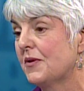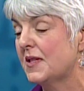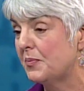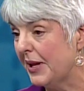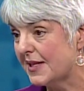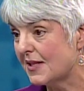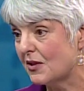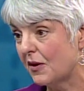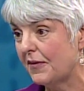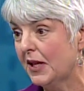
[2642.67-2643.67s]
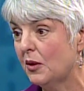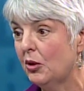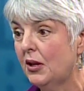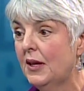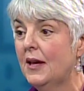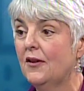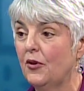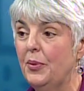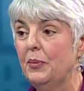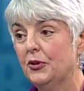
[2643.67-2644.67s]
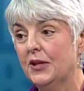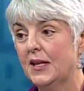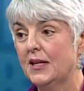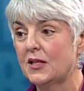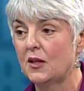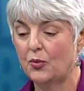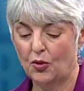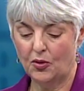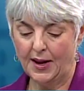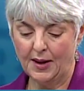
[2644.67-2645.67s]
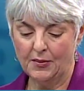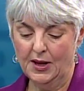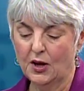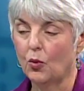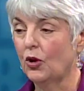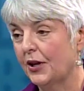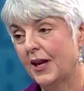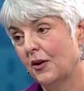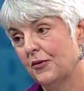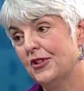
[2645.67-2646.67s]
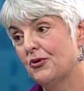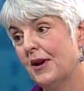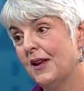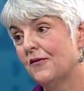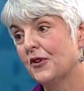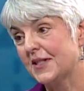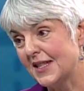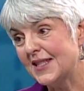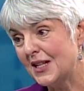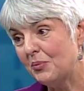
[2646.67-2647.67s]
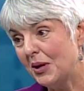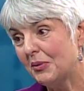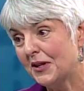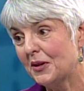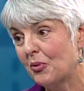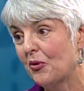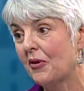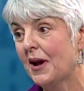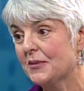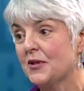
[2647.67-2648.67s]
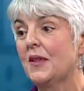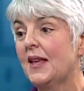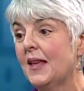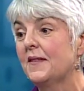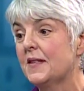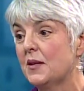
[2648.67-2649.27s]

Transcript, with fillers: the spaces are available for people to get into the program. We're looking at retraining for existing people in the program so they can get the